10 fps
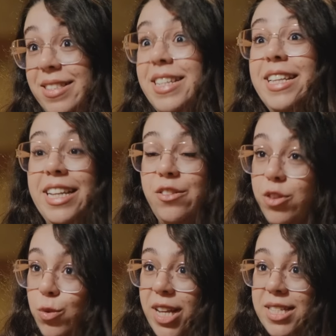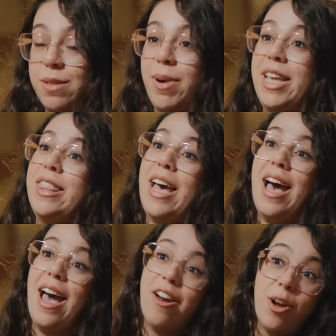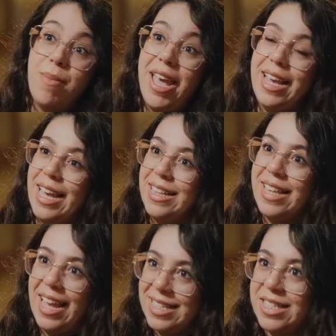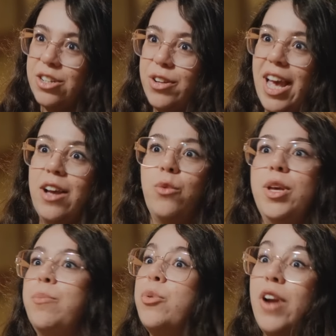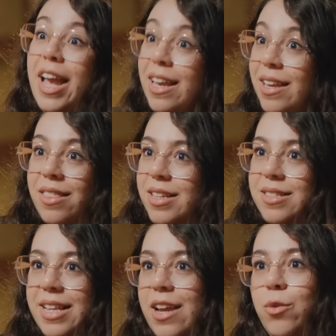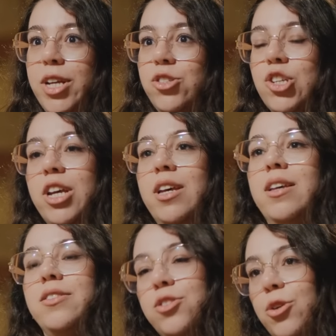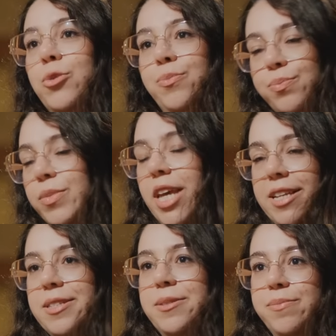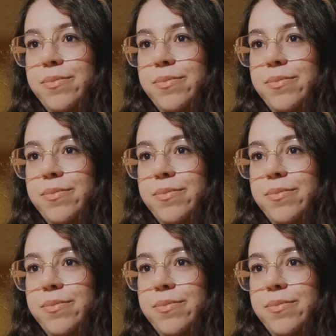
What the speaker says: still influenced by the Aramaic and Syriac. We pray in this language. So, yes.